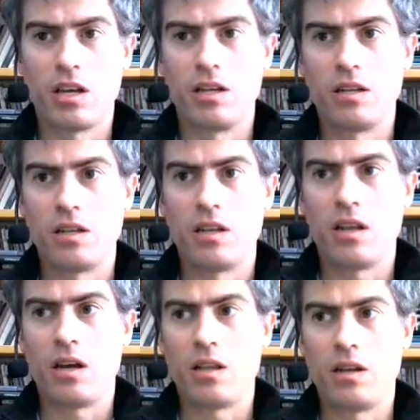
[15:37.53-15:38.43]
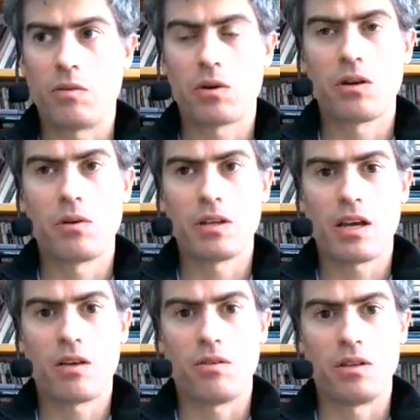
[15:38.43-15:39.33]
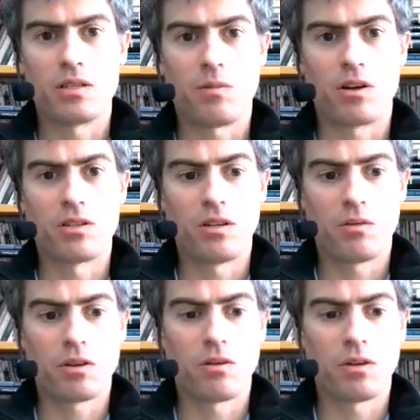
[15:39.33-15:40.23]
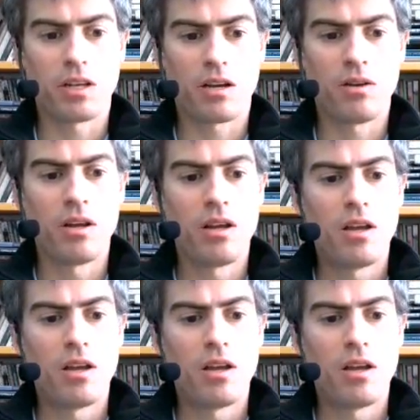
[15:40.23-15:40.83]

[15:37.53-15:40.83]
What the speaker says: and the network going down, or at least parts of the network going down.